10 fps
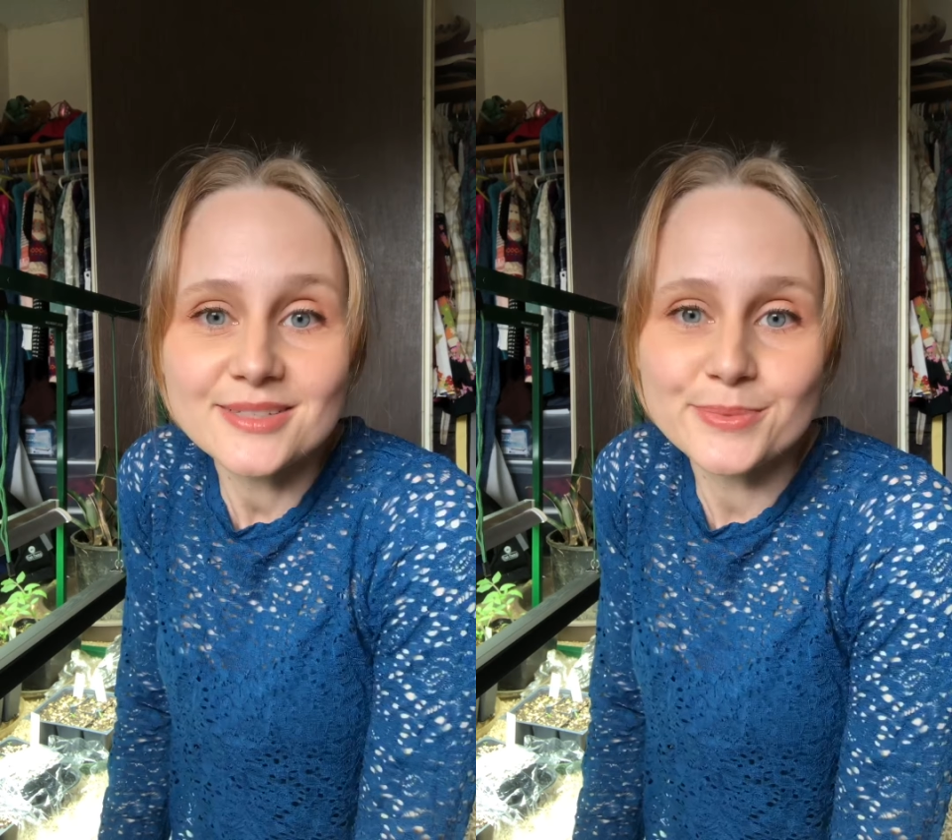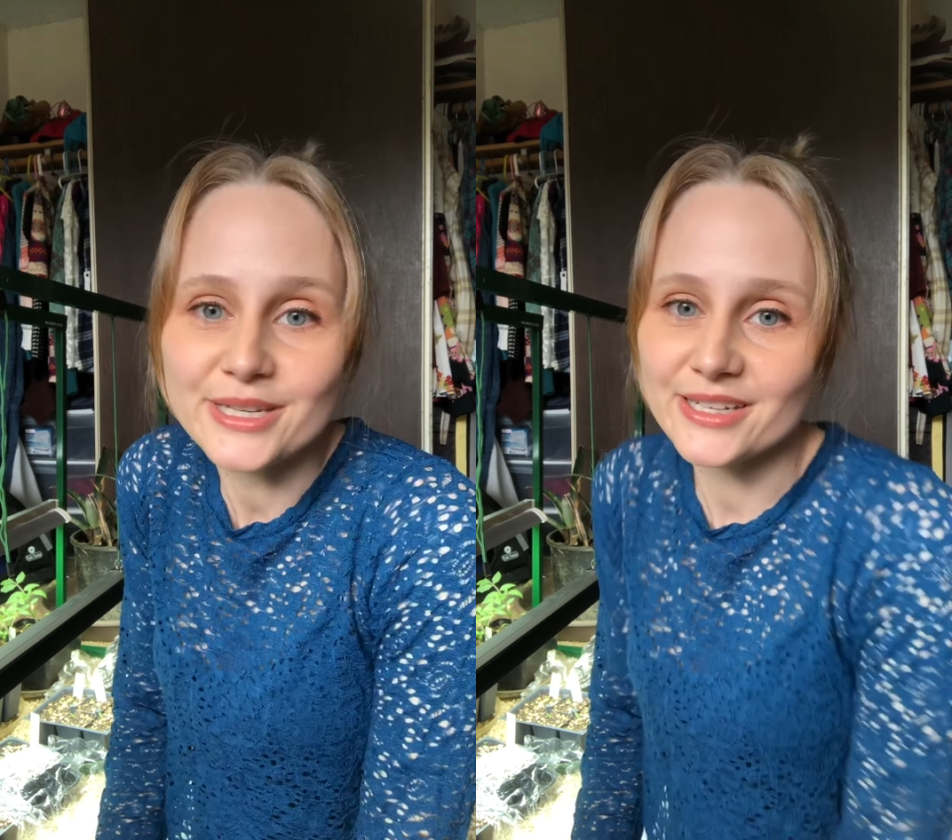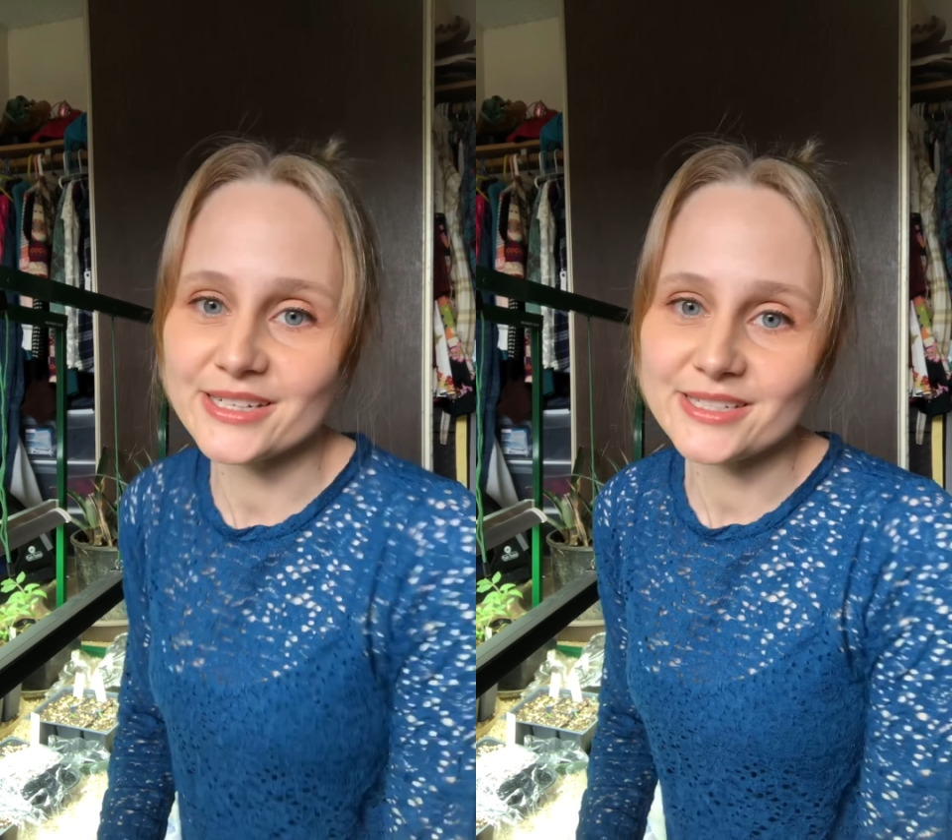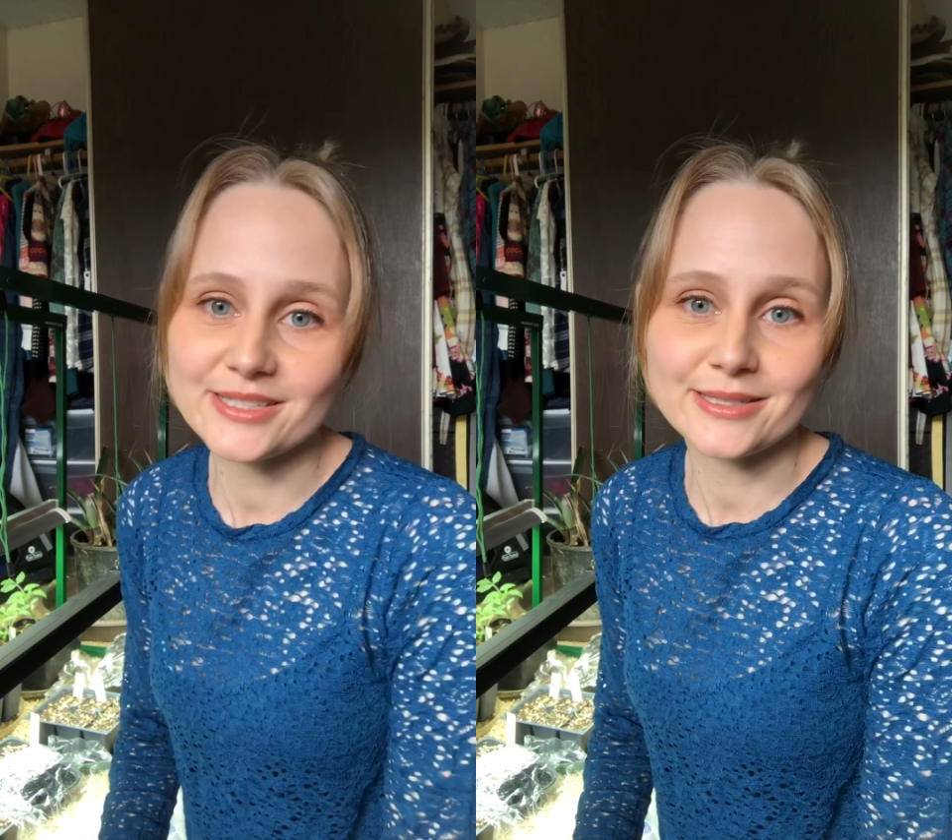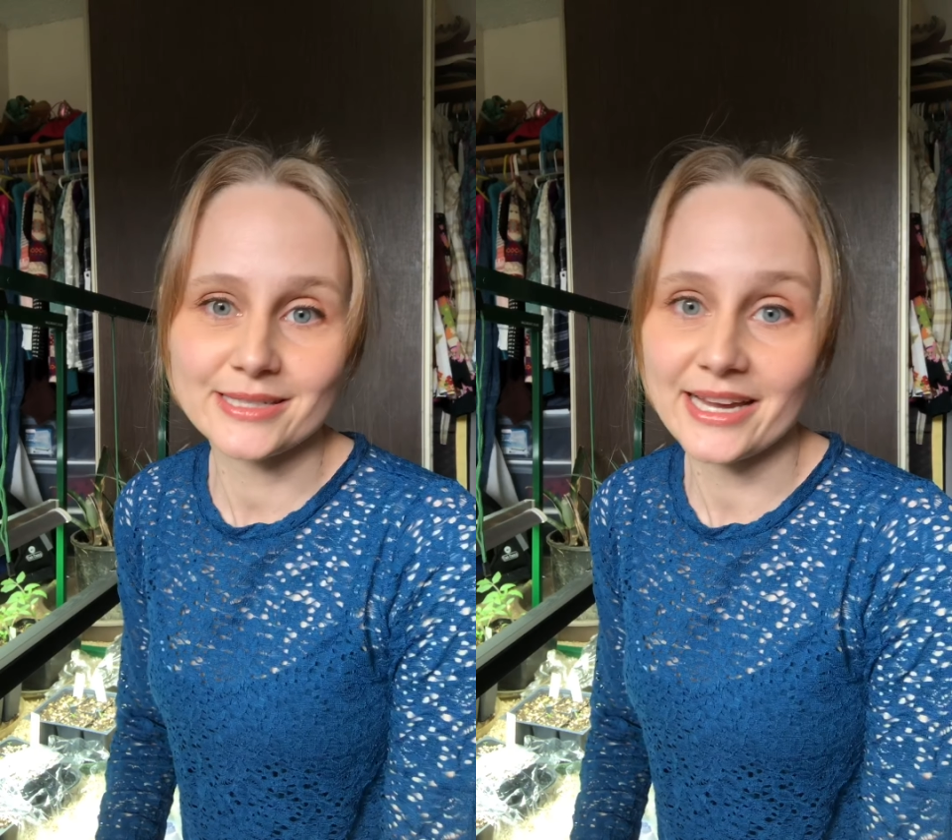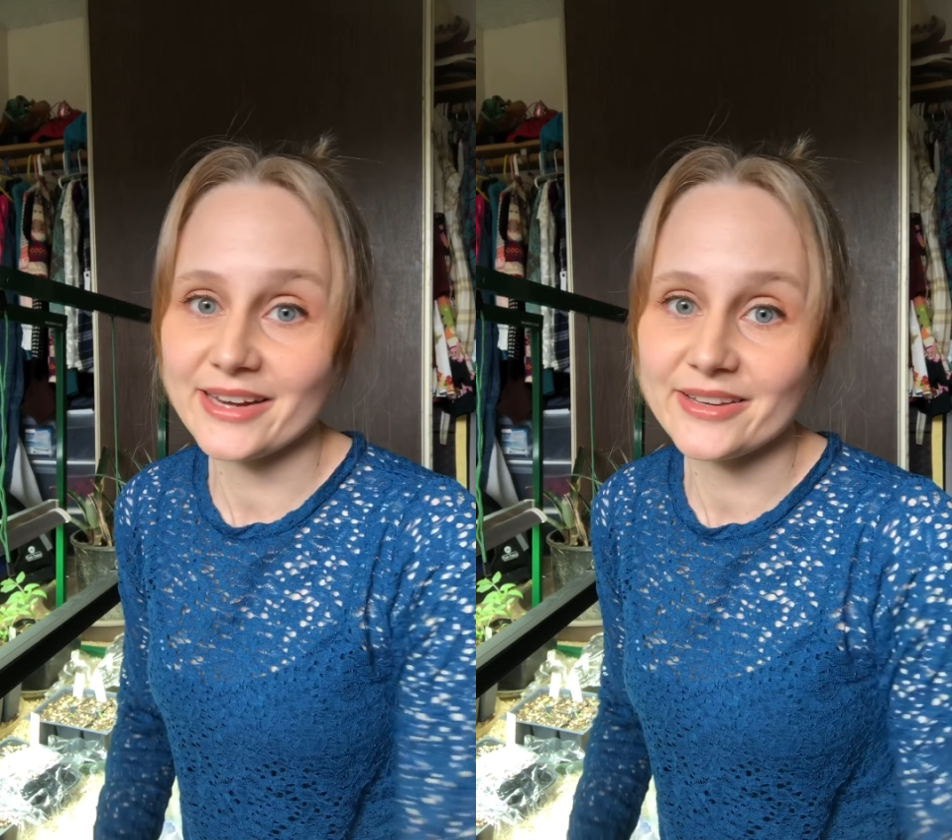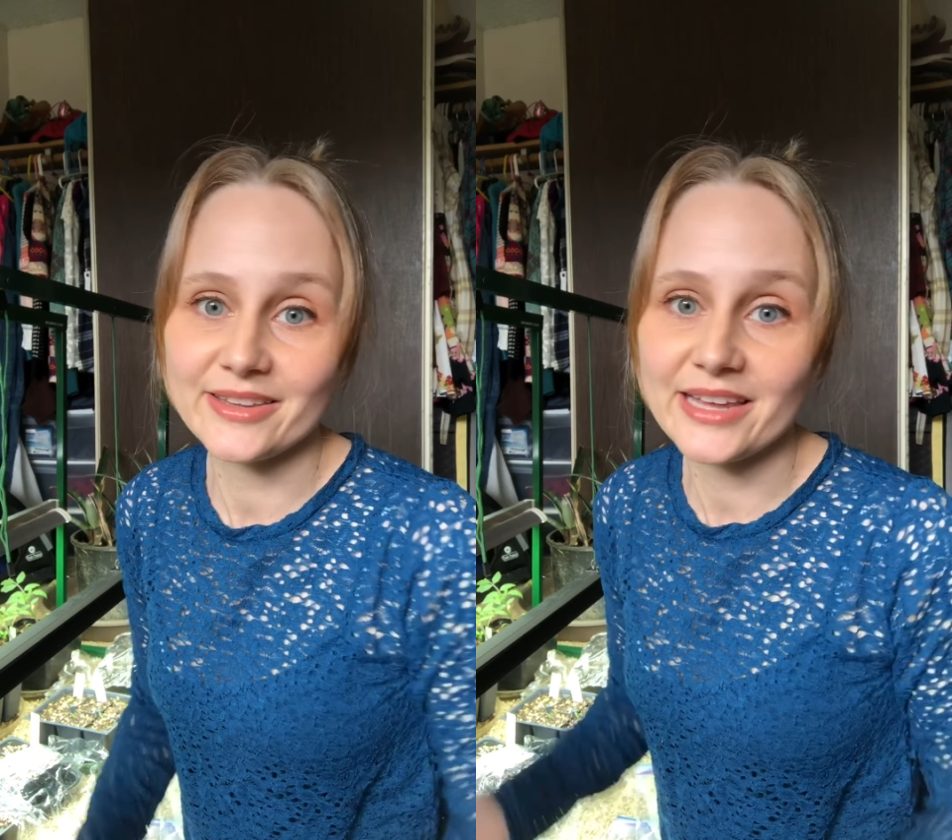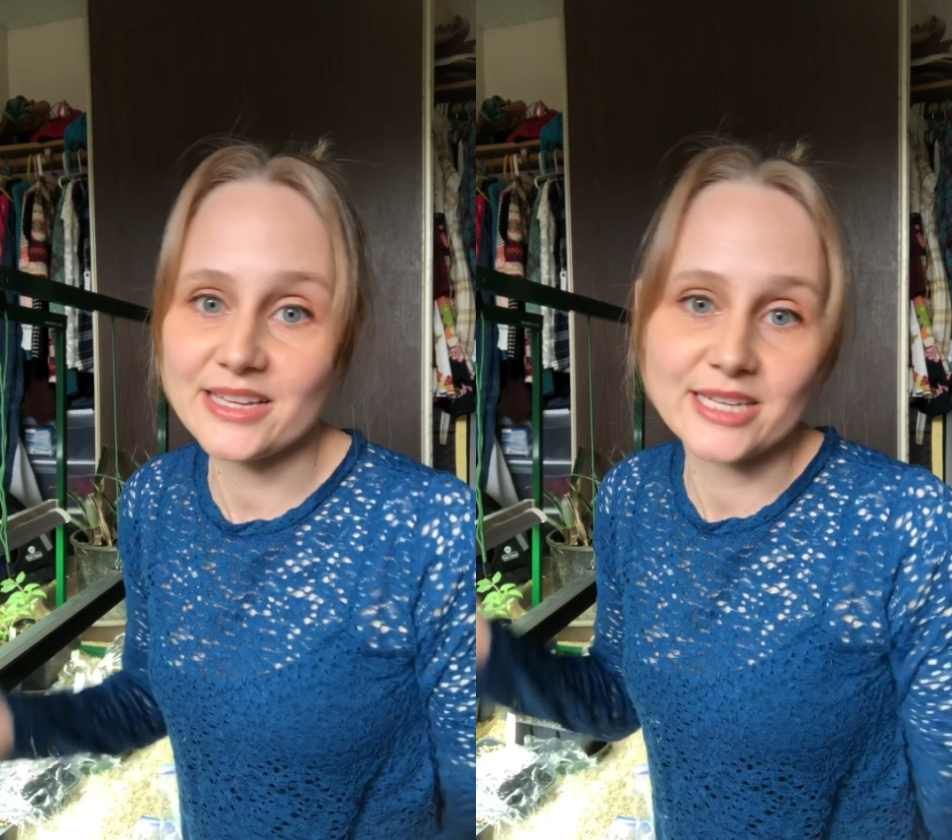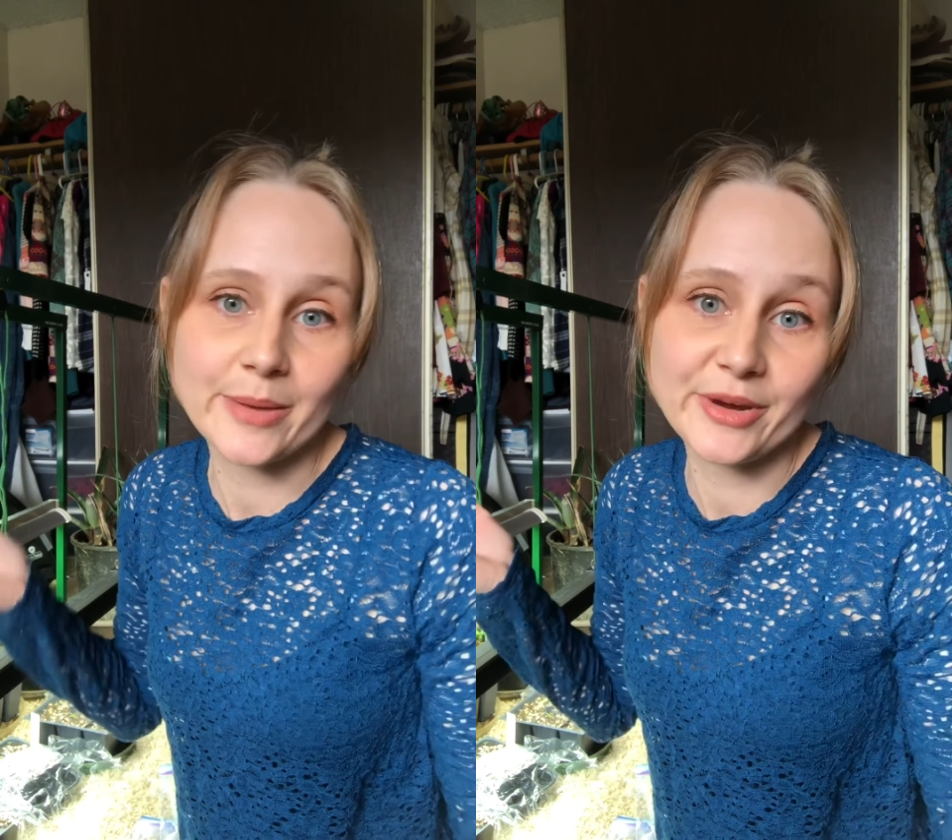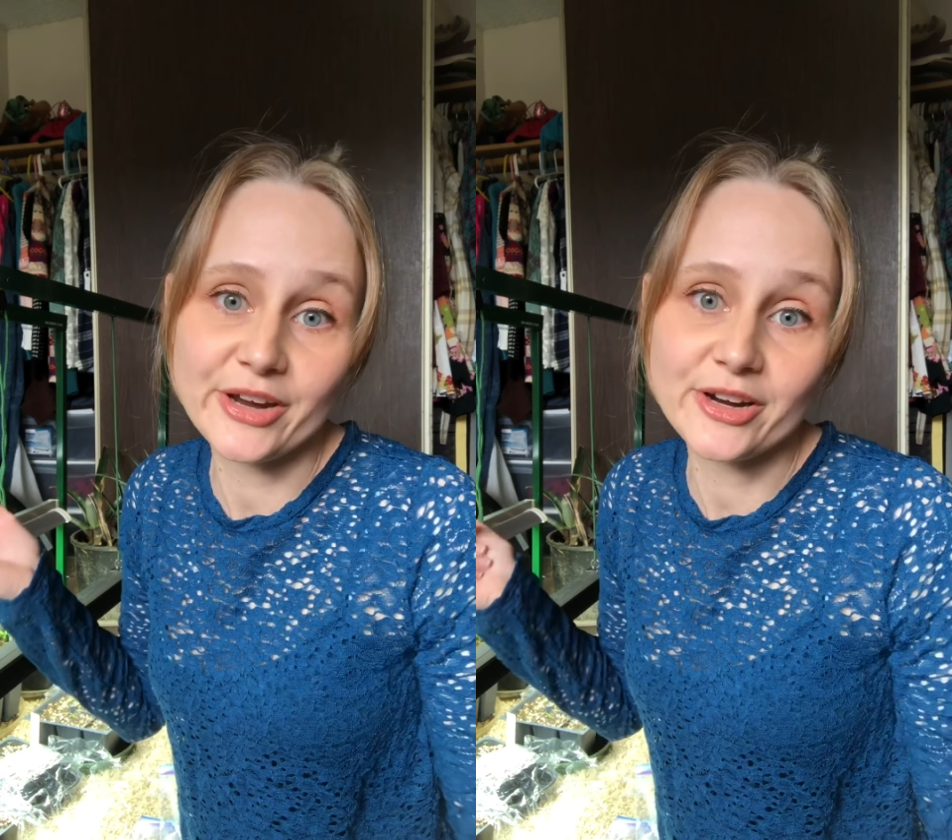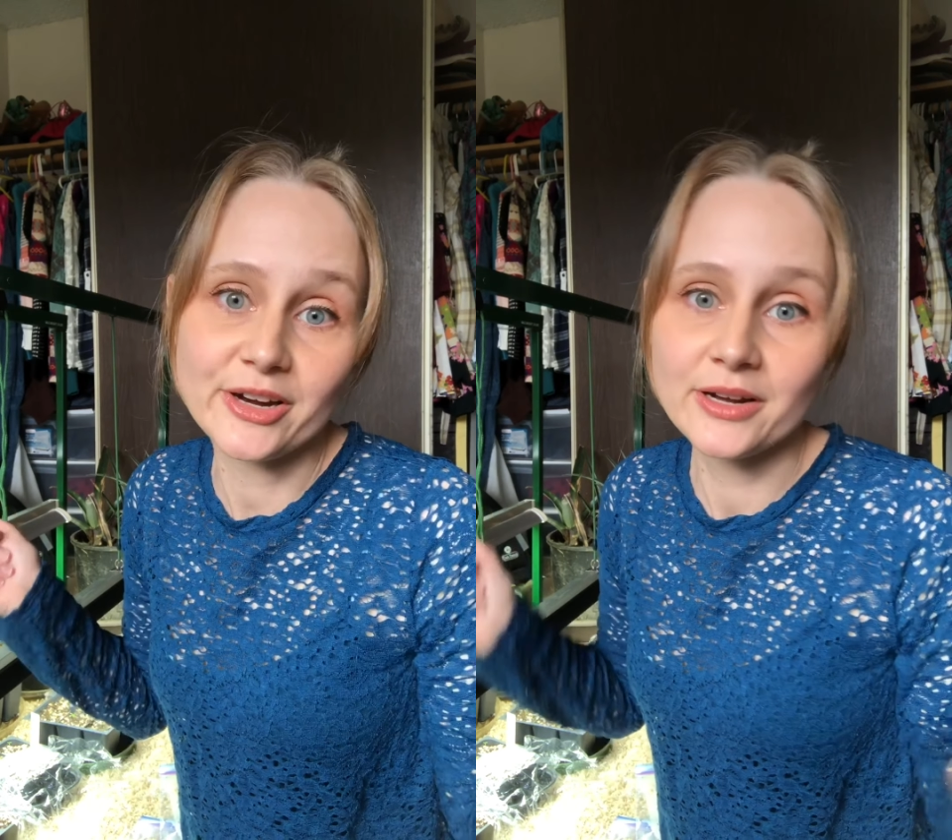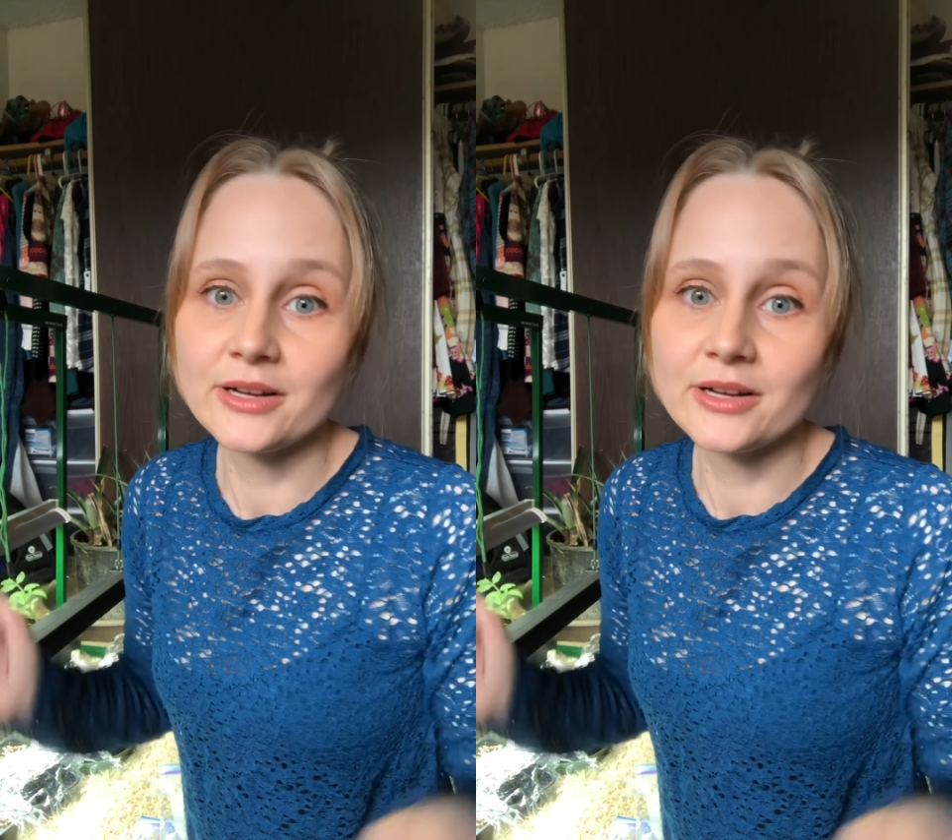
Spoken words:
because it's kind of that time of year.